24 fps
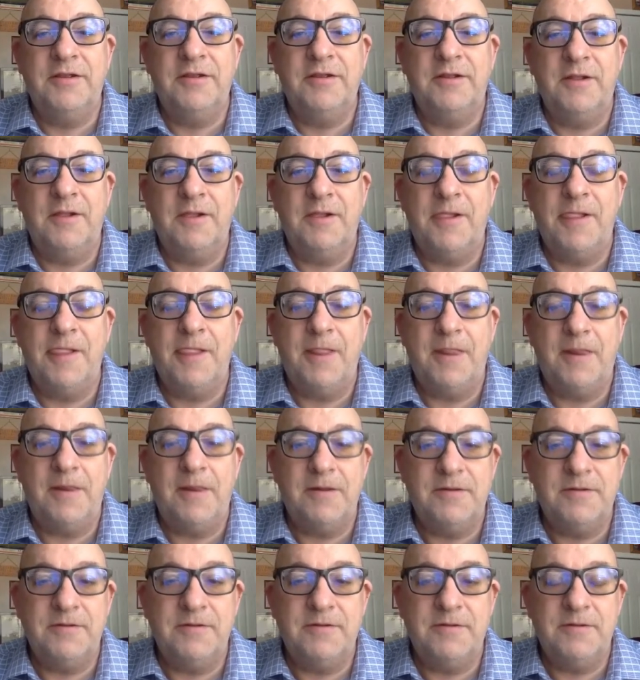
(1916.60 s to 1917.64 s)

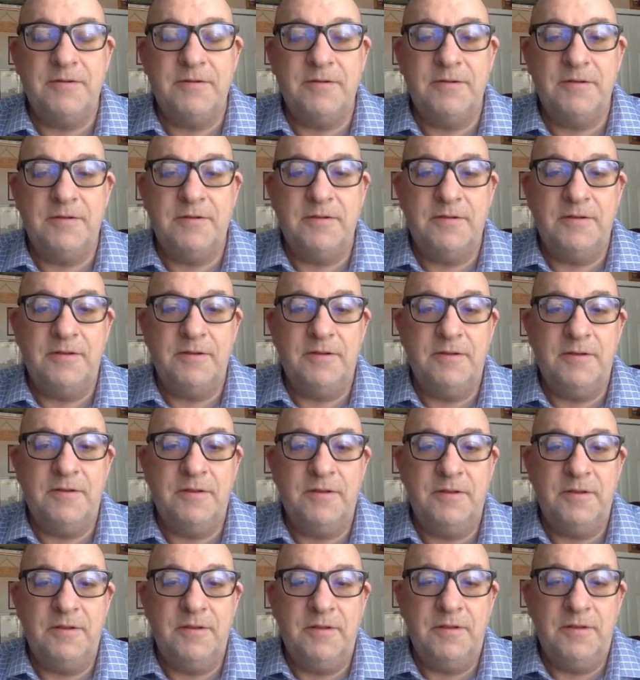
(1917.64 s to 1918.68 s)

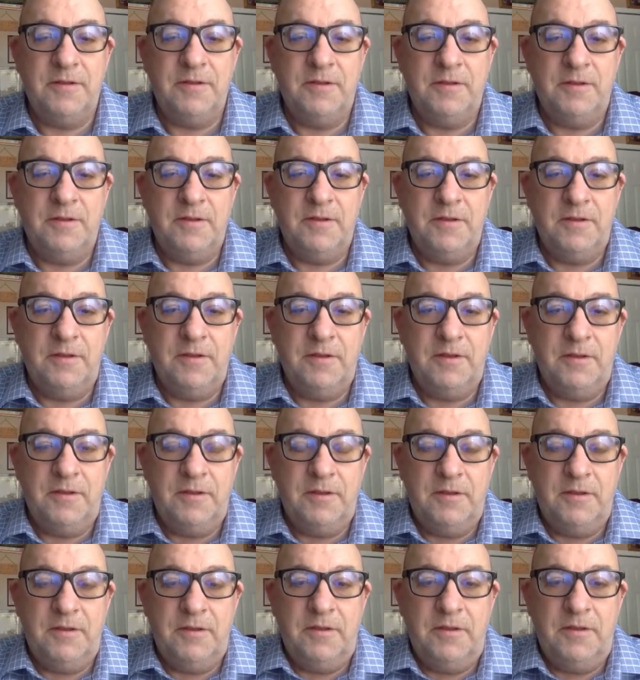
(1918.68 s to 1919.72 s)

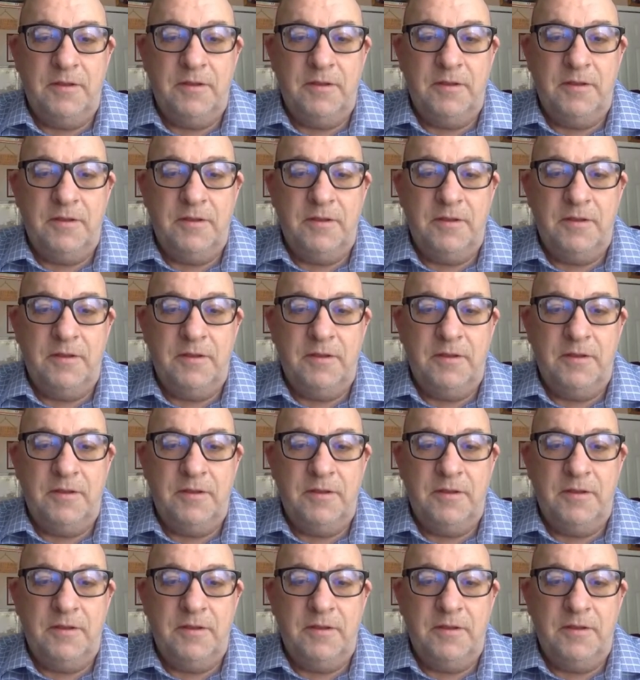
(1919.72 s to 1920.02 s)
[no speech]